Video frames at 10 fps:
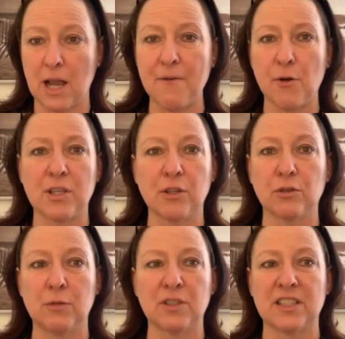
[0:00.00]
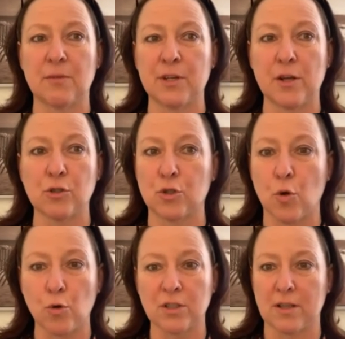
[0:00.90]
I felt guilty when someone else
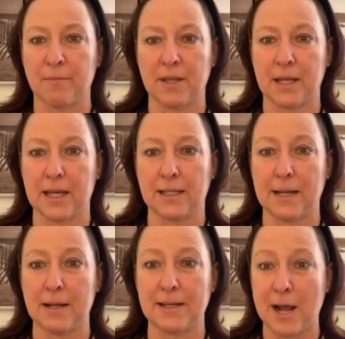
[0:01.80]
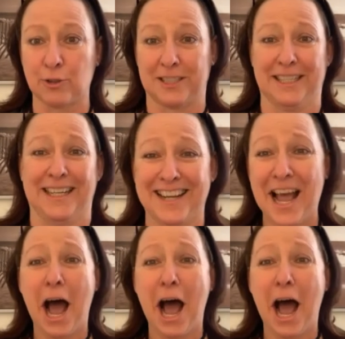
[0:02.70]
stole something and they announced it.